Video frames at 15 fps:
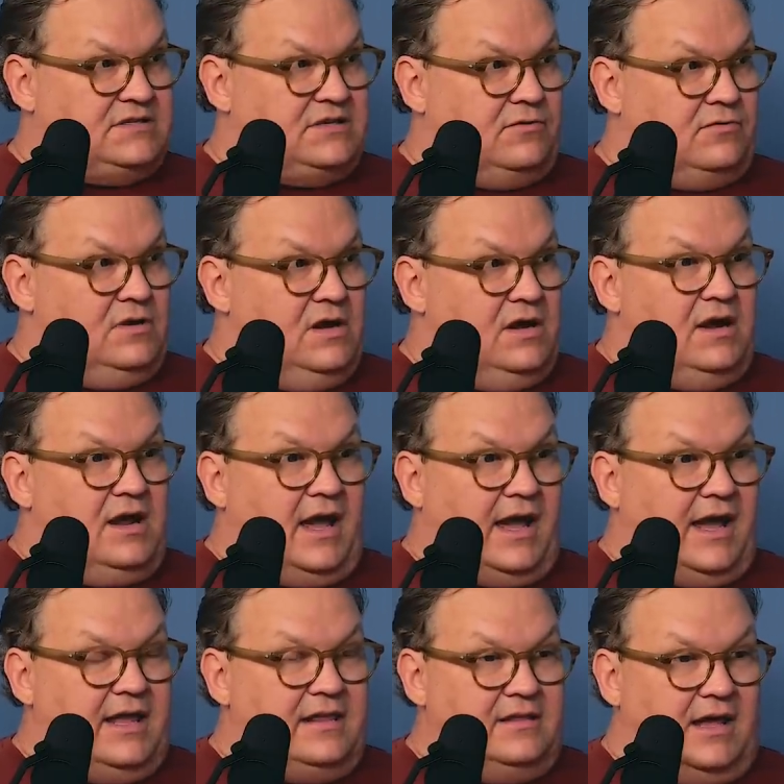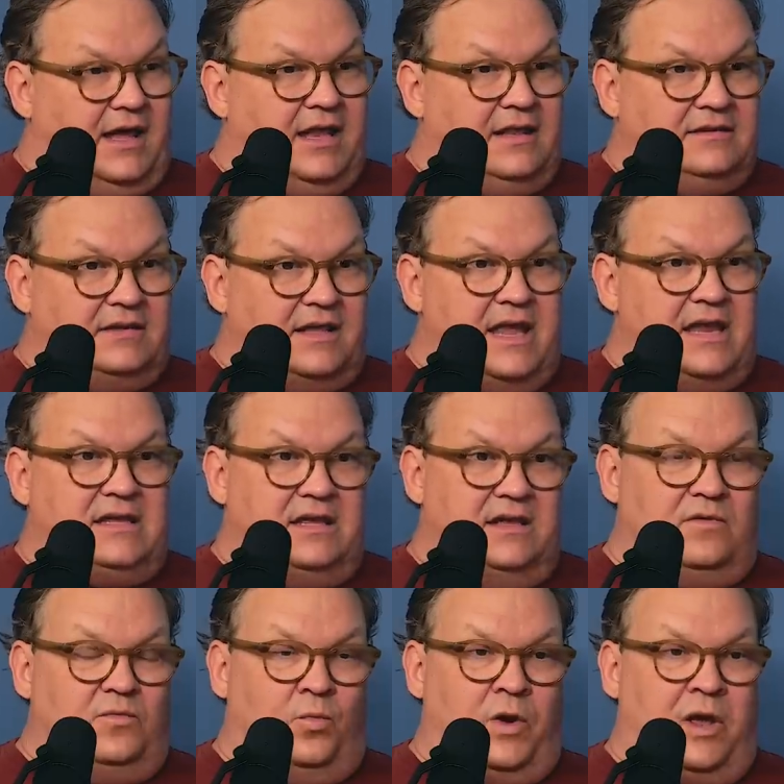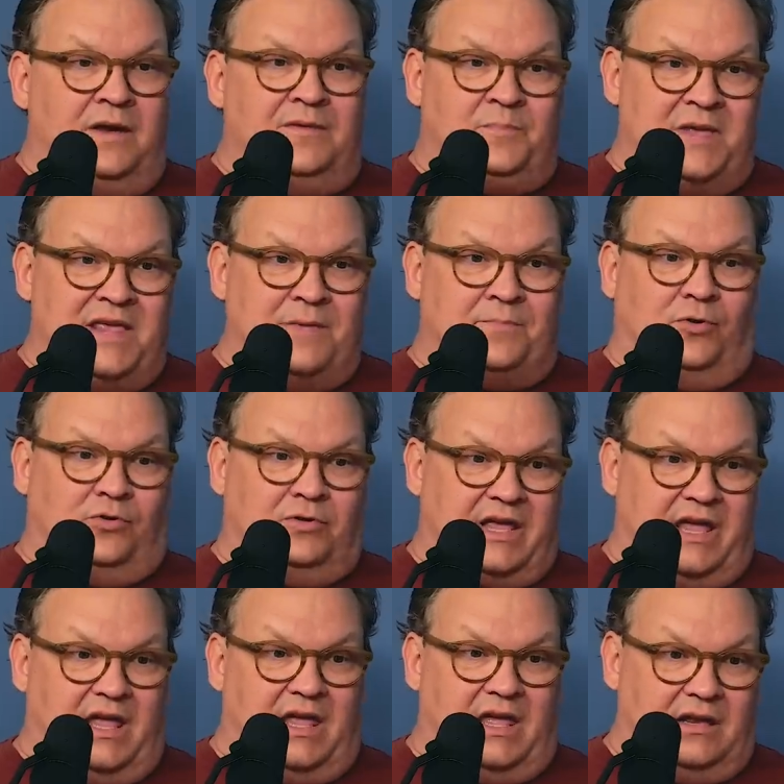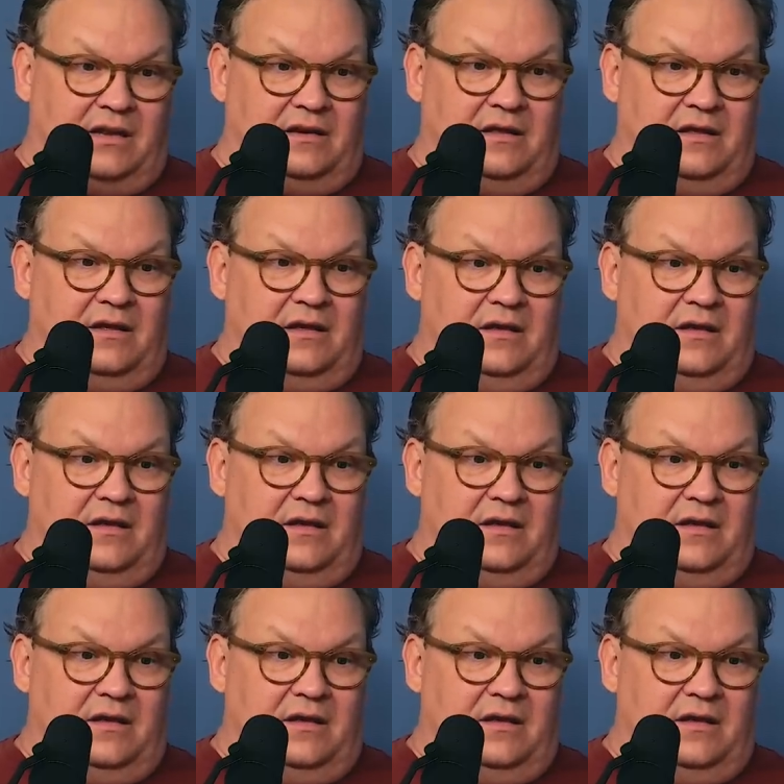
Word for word: So I like it when people can